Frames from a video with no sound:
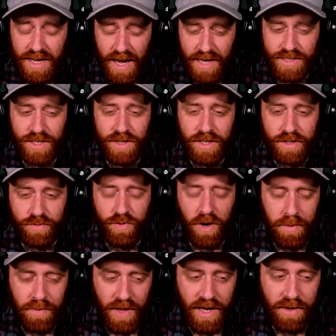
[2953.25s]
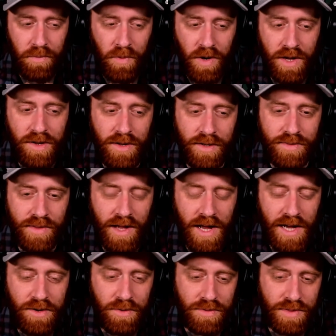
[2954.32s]
I see things very black and white, and that
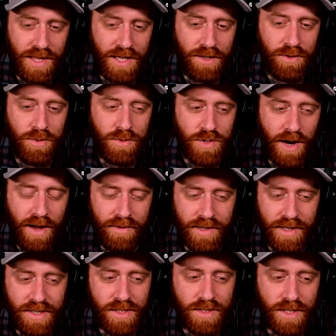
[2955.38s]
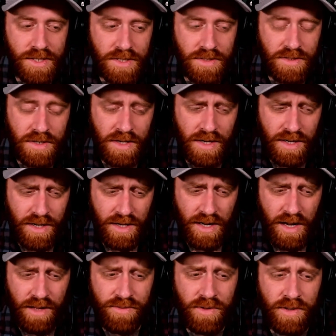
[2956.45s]
I don't think neutrality exists.
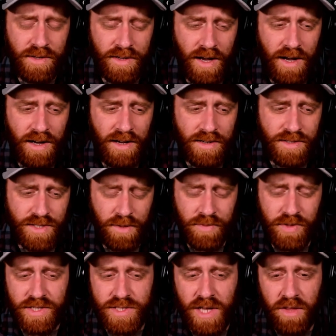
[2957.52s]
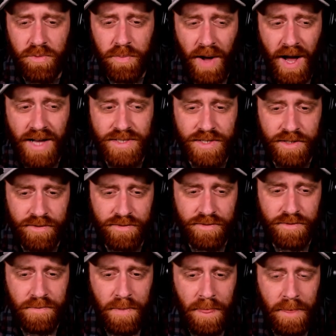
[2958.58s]
I think something is either
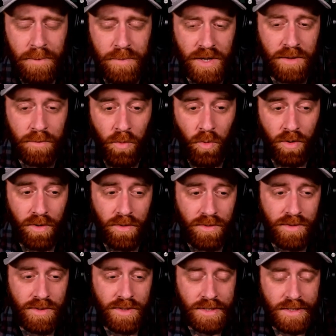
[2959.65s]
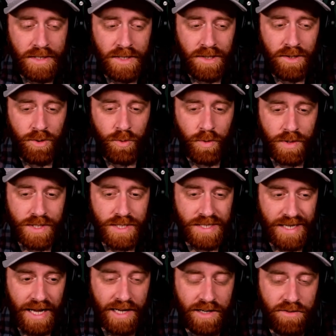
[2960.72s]
positive, being moral, or it is
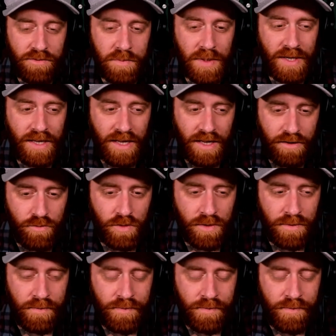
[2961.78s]
negative, being evil.